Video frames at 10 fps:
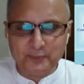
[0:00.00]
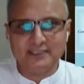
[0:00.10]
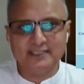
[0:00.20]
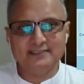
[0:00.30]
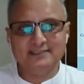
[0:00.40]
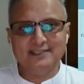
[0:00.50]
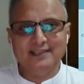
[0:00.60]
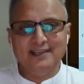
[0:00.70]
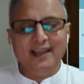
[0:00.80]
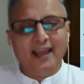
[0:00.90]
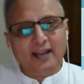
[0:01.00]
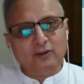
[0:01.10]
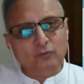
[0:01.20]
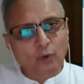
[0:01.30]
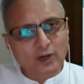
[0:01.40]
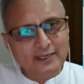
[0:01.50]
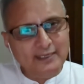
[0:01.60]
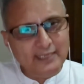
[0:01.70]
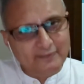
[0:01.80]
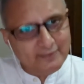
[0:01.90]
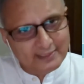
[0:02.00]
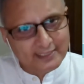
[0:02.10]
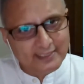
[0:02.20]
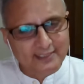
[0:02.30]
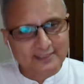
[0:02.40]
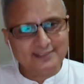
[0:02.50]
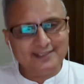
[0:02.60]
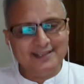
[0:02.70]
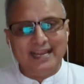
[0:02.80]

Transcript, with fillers: person is at what level they are